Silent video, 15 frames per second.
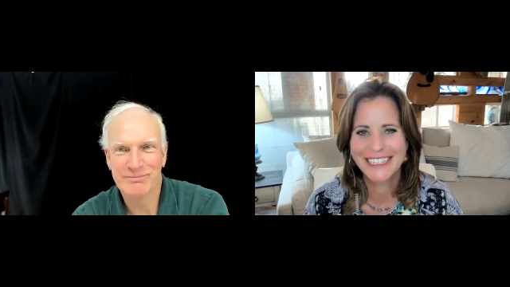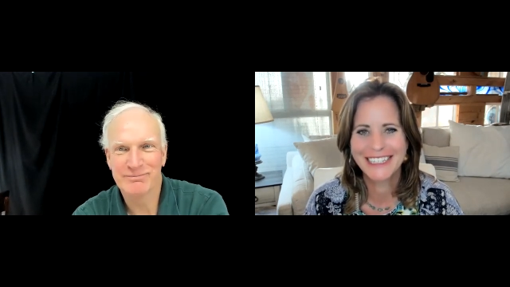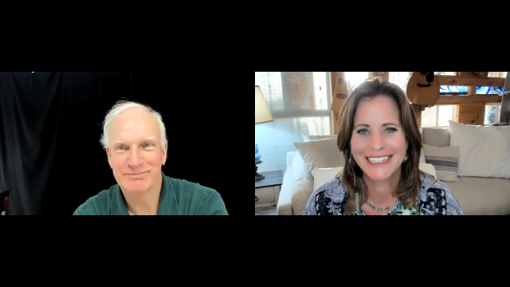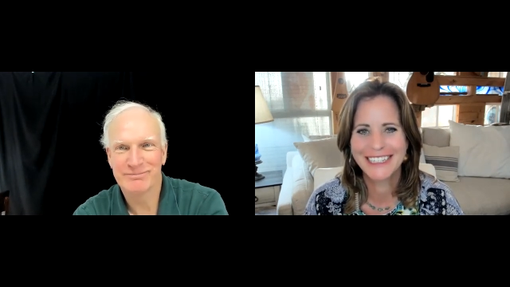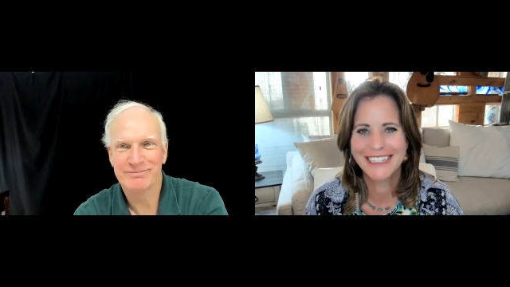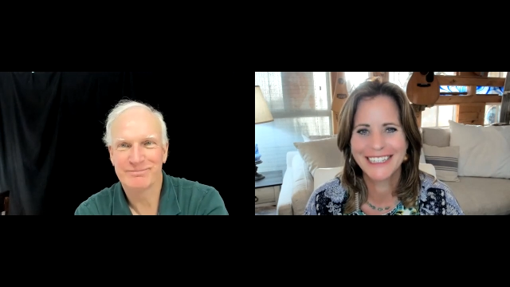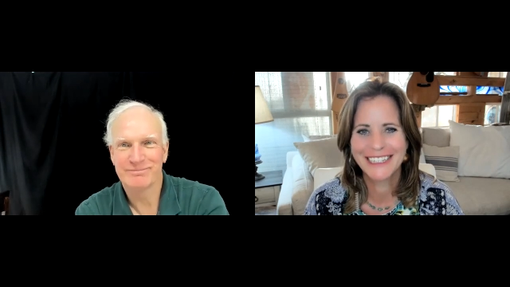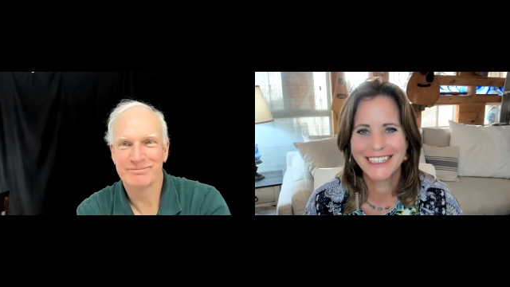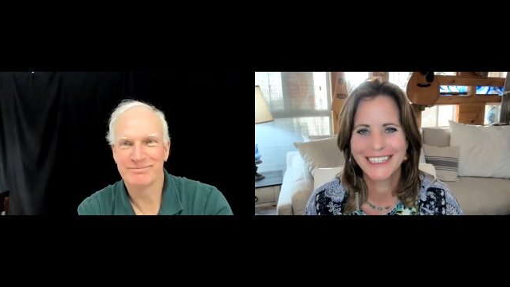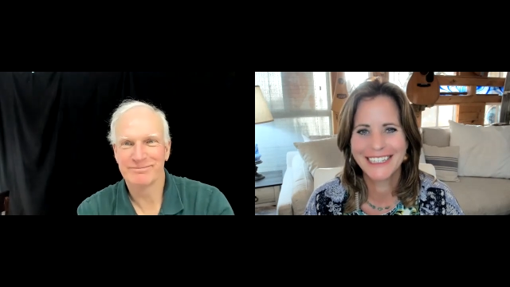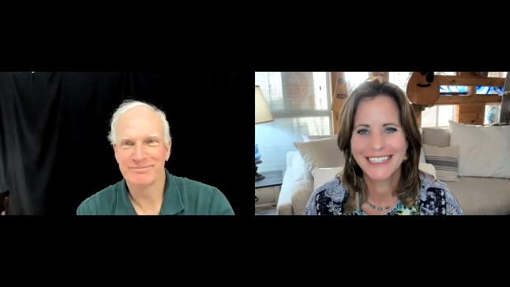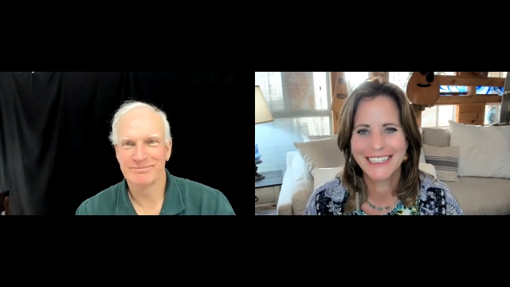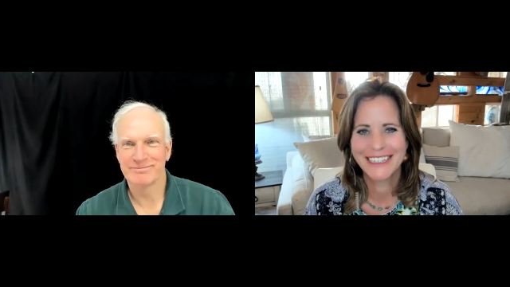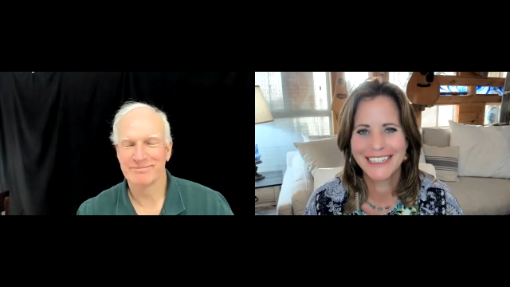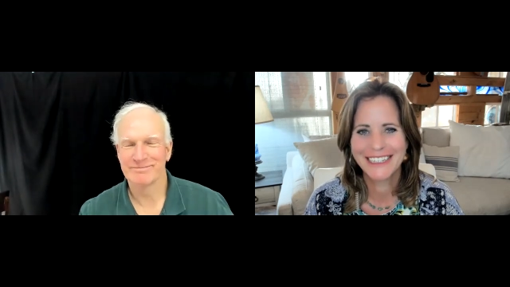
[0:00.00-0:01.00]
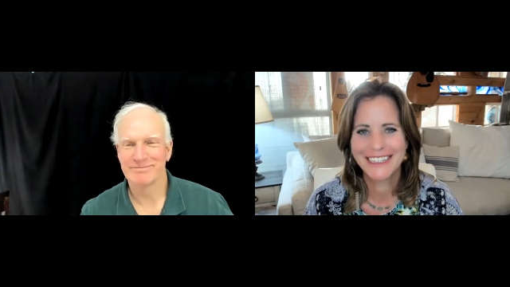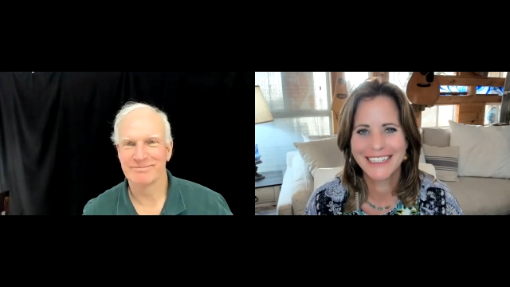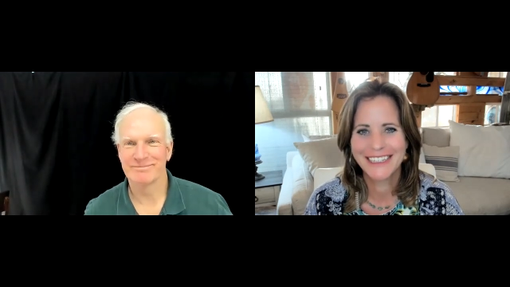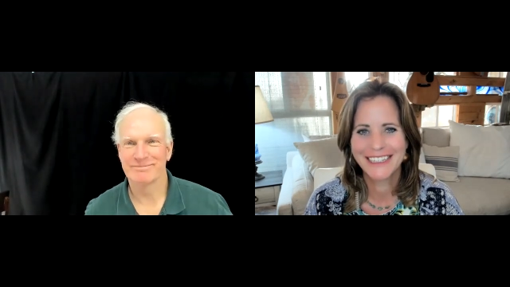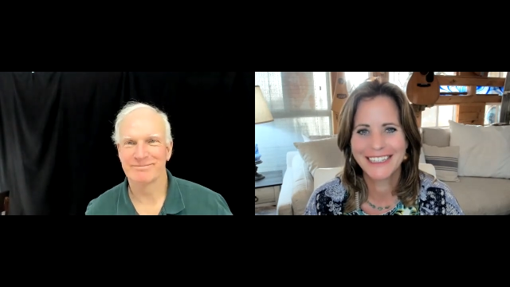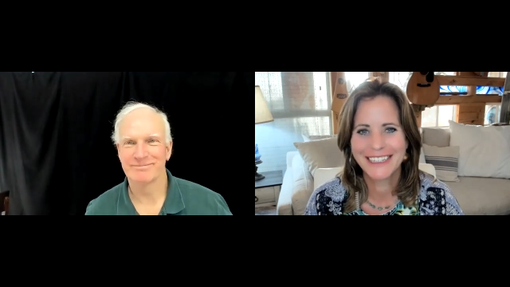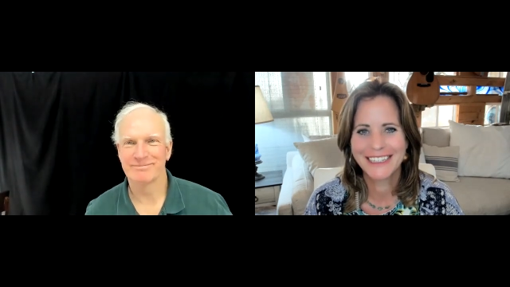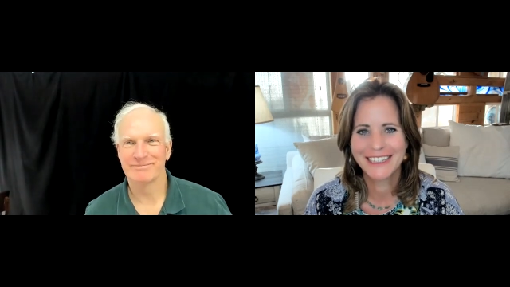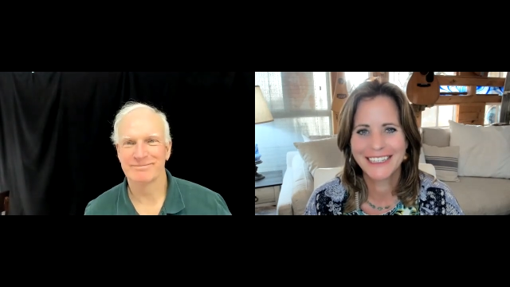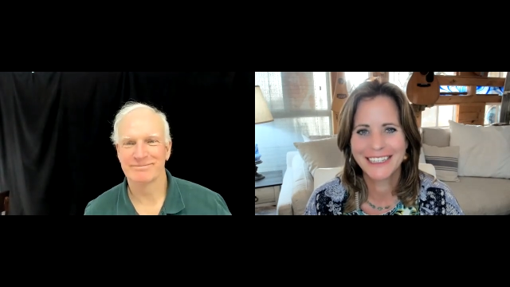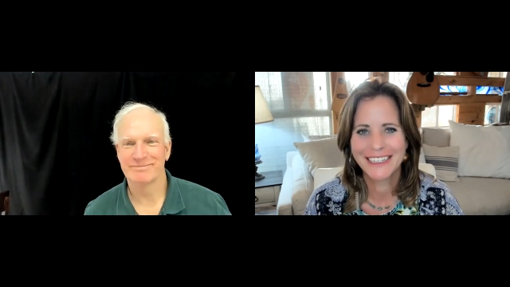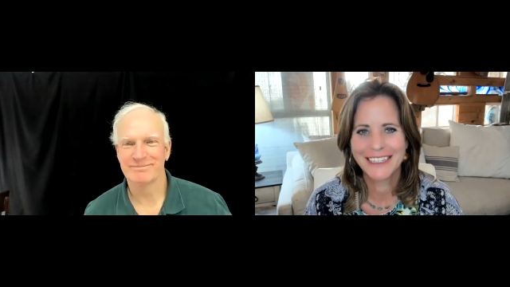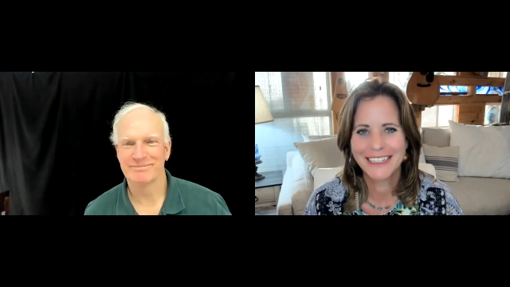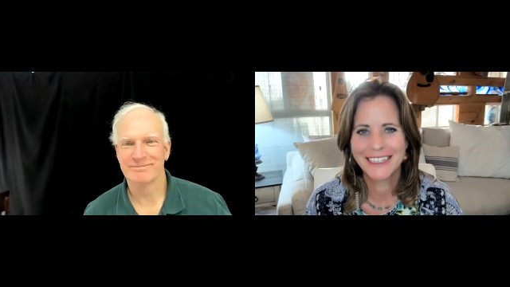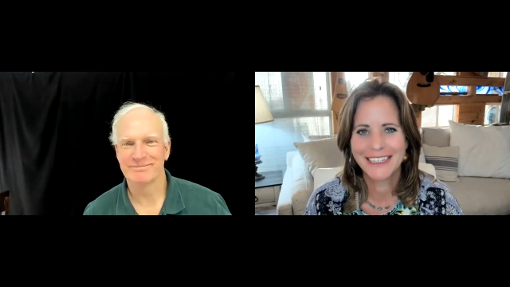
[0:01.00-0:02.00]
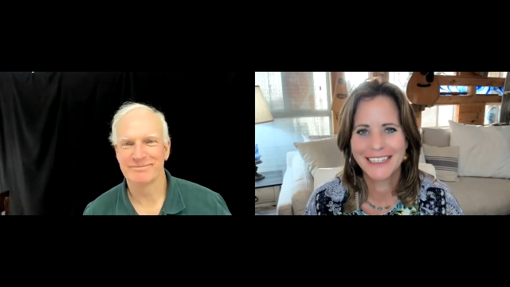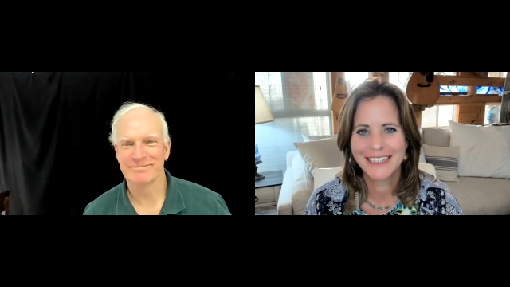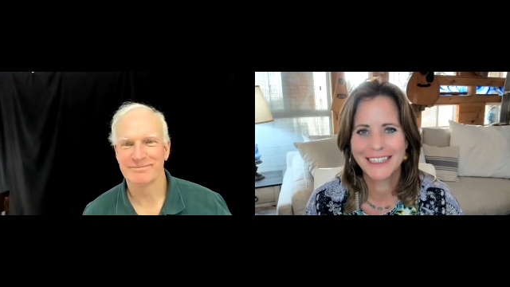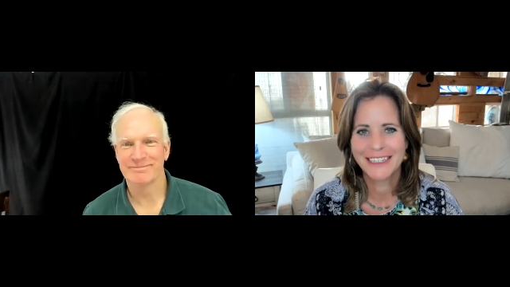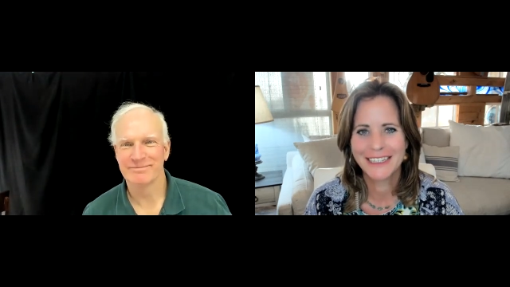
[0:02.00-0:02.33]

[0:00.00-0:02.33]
(silence)